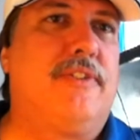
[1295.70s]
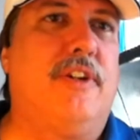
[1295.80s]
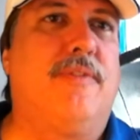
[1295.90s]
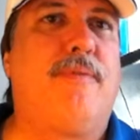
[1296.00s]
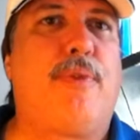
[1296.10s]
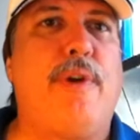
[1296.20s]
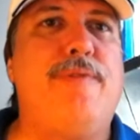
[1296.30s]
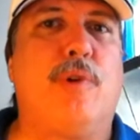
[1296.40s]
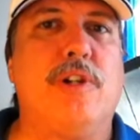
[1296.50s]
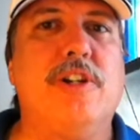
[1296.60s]

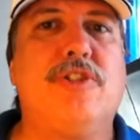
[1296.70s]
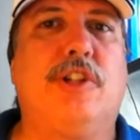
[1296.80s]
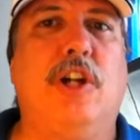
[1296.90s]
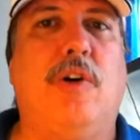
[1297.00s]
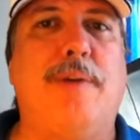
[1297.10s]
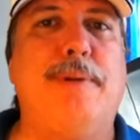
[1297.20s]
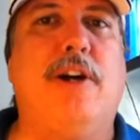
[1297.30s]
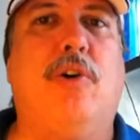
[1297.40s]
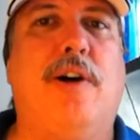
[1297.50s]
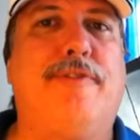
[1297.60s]
3-4 years ago. I'd be a
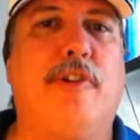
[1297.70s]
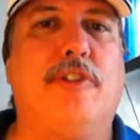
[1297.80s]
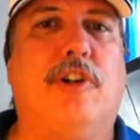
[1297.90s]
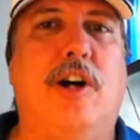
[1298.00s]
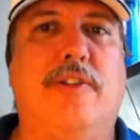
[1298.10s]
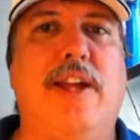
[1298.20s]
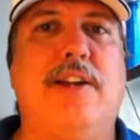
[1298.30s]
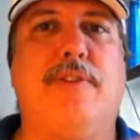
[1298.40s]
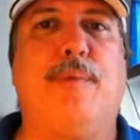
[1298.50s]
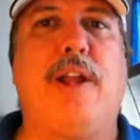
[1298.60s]
whole lot further along
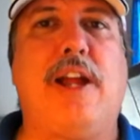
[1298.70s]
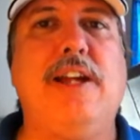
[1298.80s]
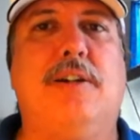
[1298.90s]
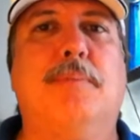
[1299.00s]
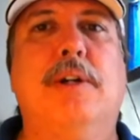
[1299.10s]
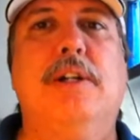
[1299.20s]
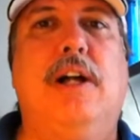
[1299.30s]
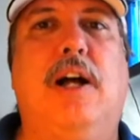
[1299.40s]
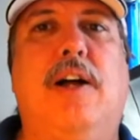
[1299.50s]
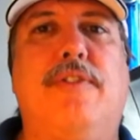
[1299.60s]
now than what I am.
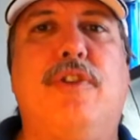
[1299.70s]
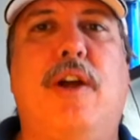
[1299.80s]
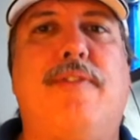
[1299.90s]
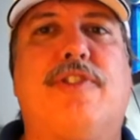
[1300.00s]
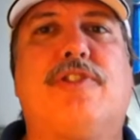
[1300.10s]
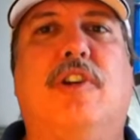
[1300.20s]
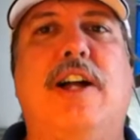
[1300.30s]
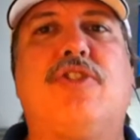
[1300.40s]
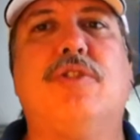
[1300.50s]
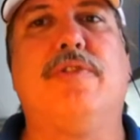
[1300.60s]
You have a
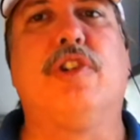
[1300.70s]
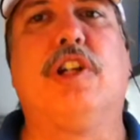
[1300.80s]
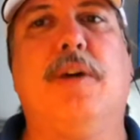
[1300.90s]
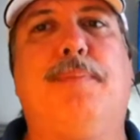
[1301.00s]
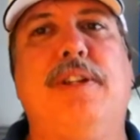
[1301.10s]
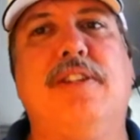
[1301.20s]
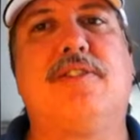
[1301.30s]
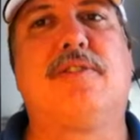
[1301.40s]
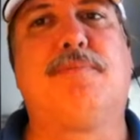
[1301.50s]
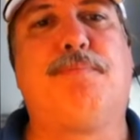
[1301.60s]
selection of your
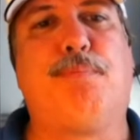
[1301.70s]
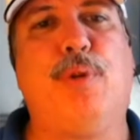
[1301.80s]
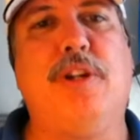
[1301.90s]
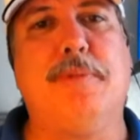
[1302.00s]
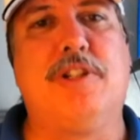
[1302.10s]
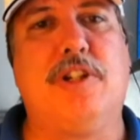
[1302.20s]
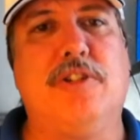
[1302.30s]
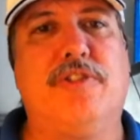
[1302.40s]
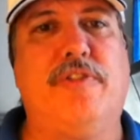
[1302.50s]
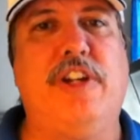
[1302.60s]
company's printed
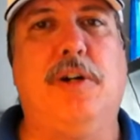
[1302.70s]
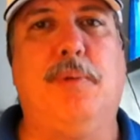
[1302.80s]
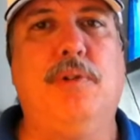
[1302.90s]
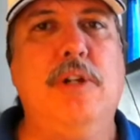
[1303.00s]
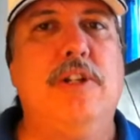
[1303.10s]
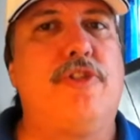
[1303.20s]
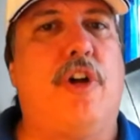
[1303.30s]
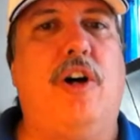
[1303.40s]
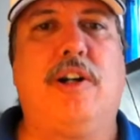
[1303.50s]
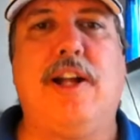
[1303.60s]
materials available. There's
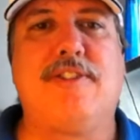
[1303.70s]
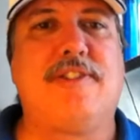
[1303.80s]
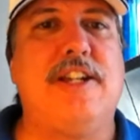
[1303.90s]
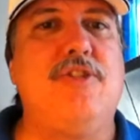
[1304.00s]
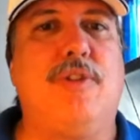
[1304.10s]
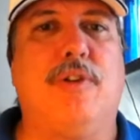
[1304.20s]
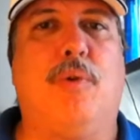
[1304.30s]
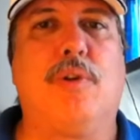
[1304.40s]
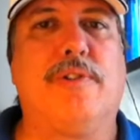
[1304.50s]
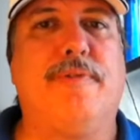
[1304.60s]
all kinds of things you can
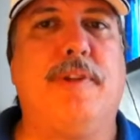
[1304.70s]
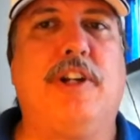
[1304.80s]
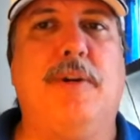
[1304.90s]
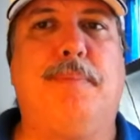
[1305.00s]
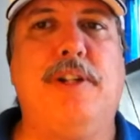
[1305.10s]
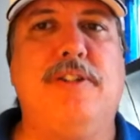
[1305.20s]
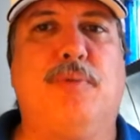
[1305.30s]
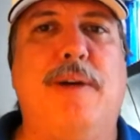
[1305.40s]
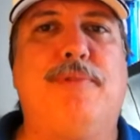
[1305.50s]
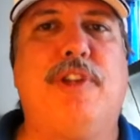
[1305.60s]
order from the company's
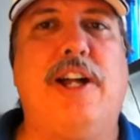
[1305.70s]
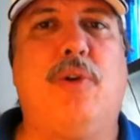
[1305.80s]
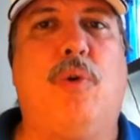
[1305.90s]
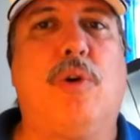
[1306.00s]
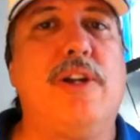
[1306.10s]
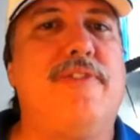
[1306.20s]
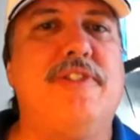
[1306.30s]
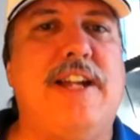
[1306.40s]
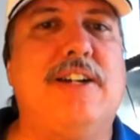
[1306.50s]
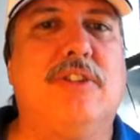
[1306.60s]
website or even
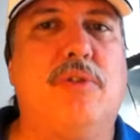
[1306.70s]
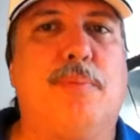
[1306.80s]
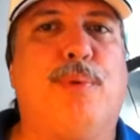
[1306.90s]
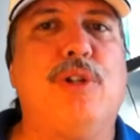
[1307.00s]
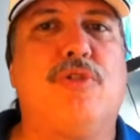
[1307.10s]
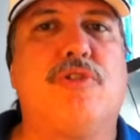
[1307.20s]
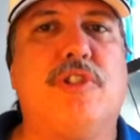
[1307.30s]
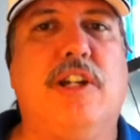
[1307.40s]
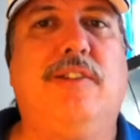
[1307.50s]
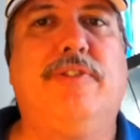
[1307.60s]
download and print
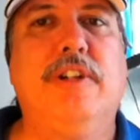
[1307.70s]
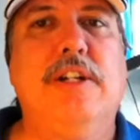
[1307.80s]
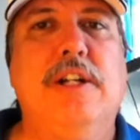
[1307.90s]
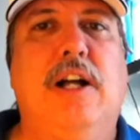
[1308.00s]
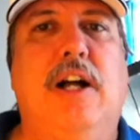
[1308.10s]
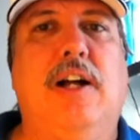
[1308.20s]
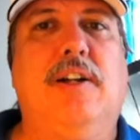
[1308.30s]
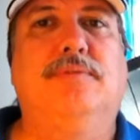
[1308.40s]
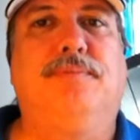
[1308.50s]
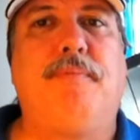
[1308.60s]
yourself.
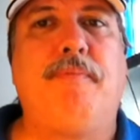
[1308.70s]
A